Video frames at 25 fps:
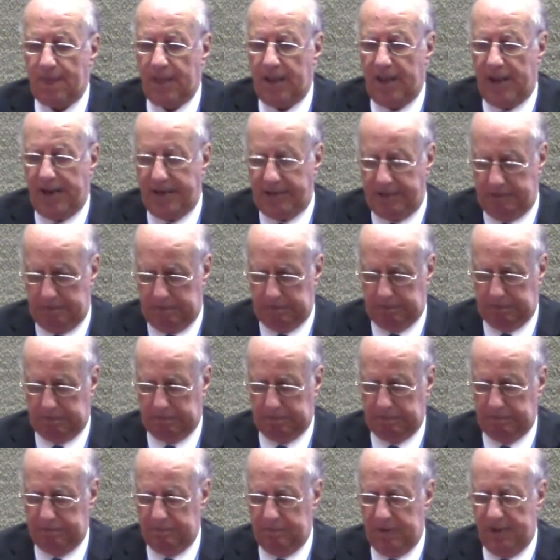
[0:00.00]
In
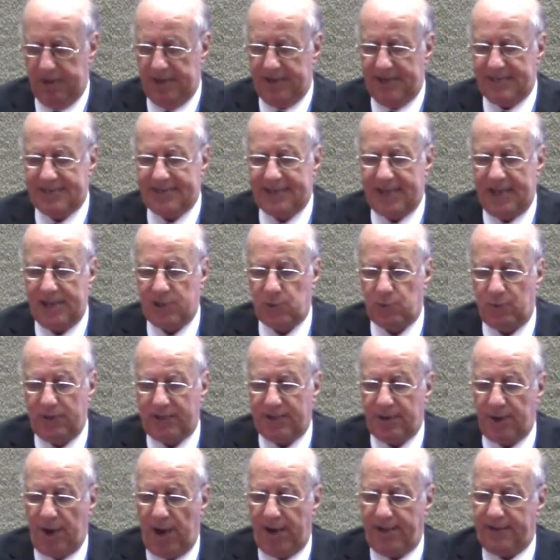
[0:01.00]
this case, we
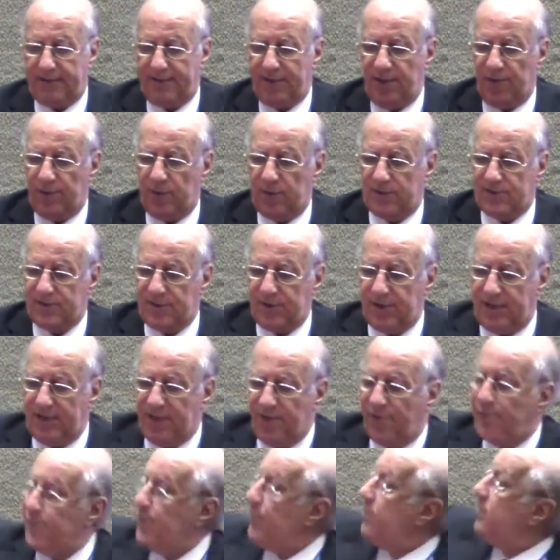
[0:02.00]
tried 3
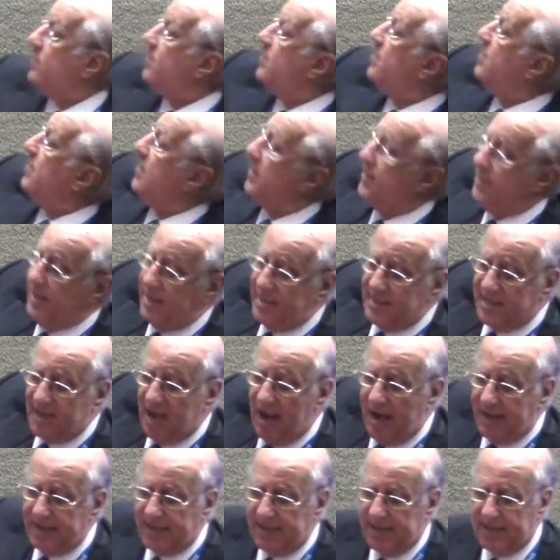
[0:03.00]
different grid
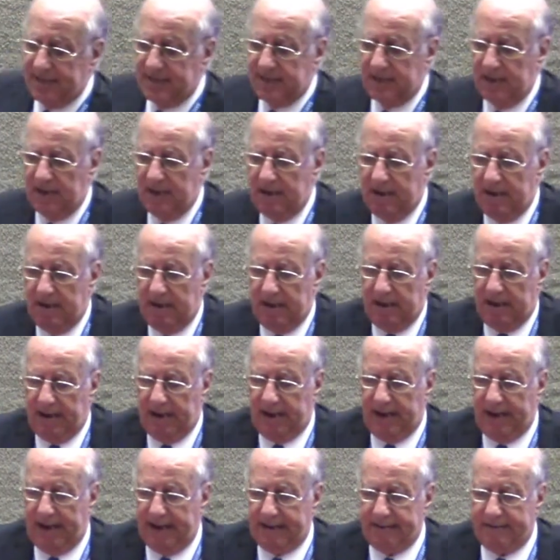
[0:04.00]
sizes,
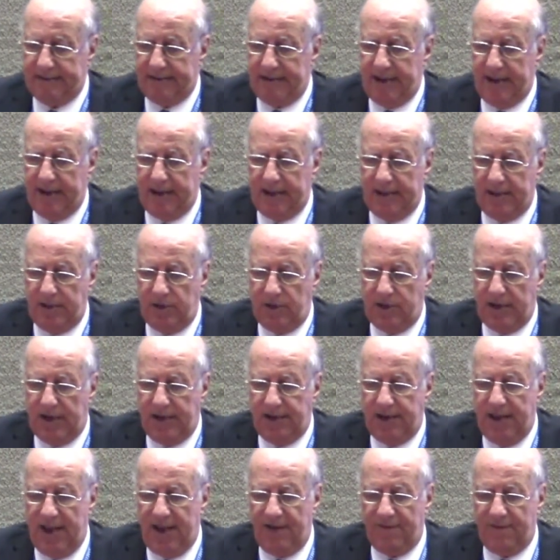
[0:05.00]
and you
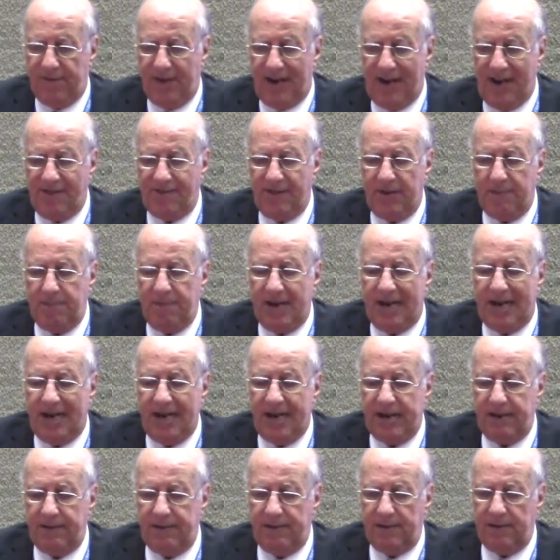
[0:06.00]
can have 11
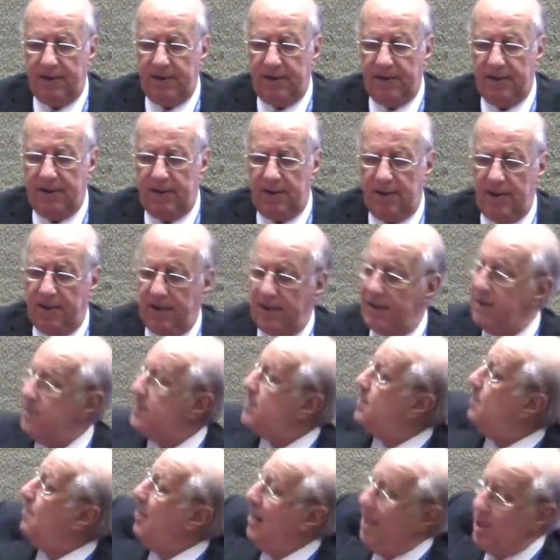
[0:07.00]
million,
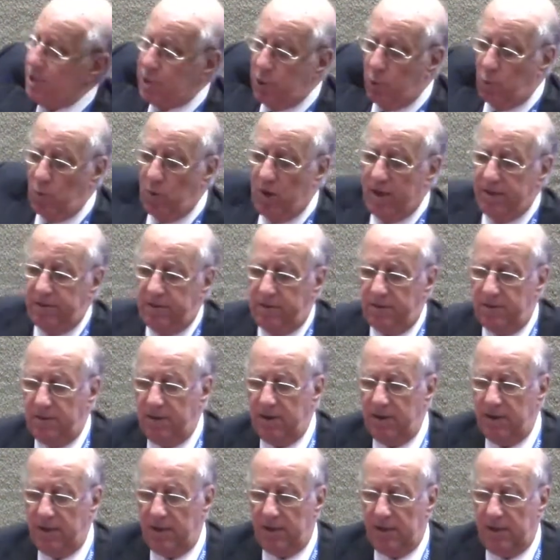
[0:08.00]
simulation
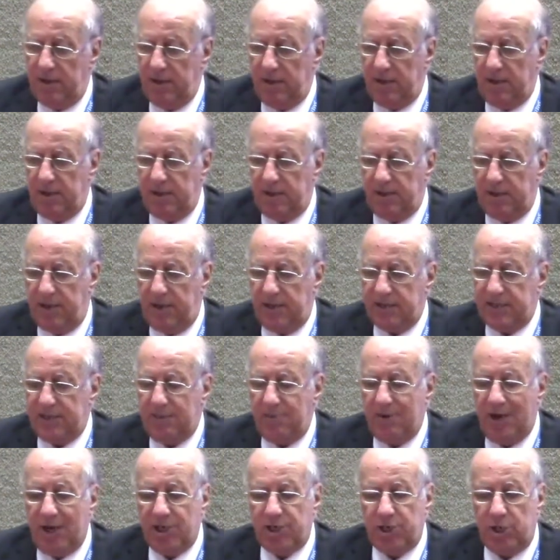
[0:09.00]
1.
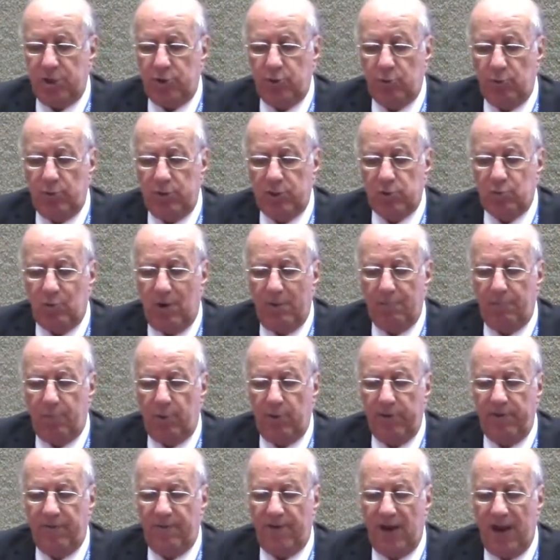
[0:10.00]
Simulation 2 is
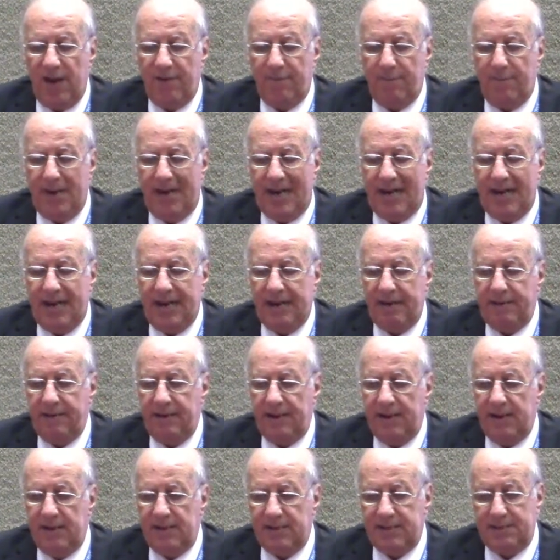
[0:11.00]
1.5 million.
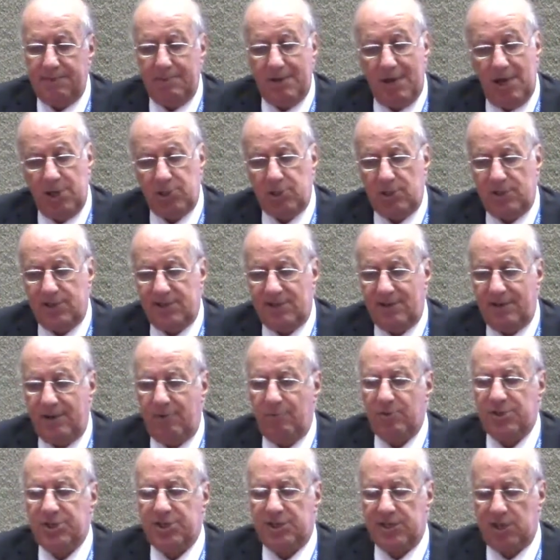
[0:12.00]
Simulation 3,
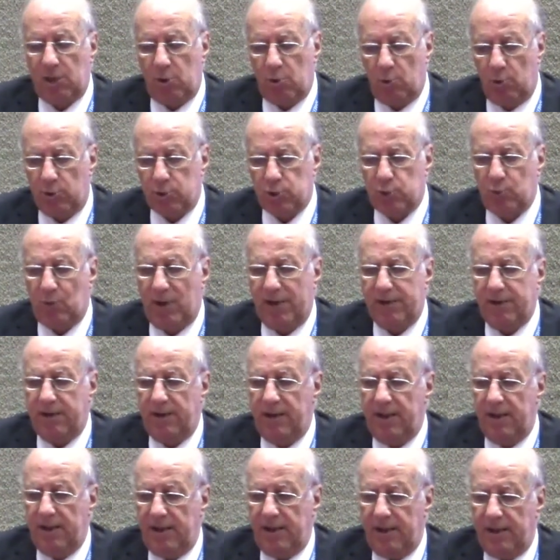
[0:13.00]
which is a coarse one,
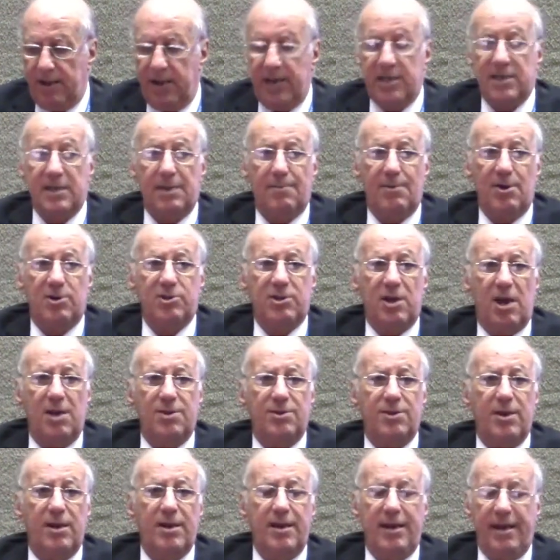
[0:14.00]
is about
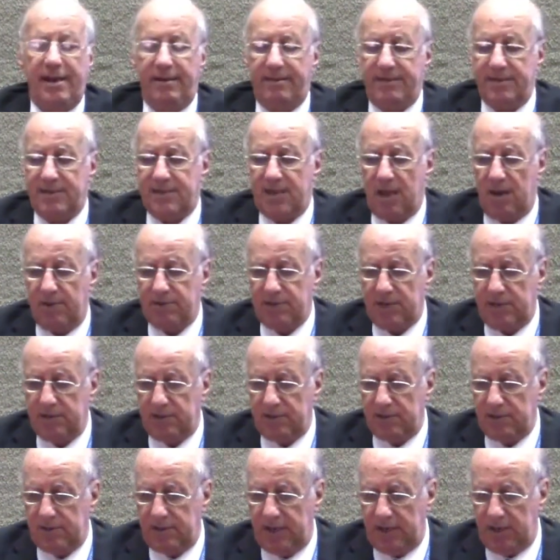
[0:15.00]

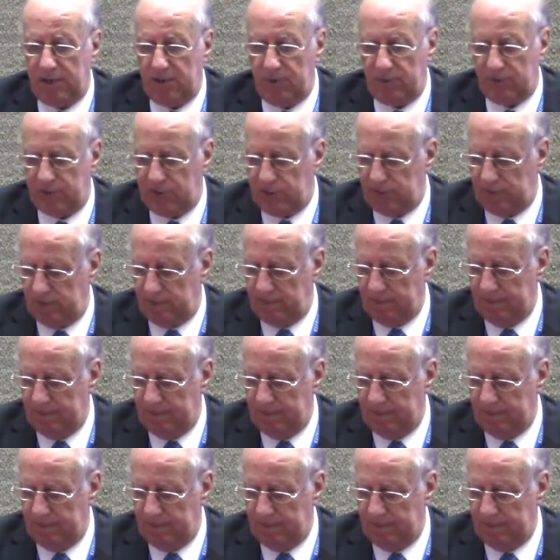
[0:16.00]
180,000 grid nodes.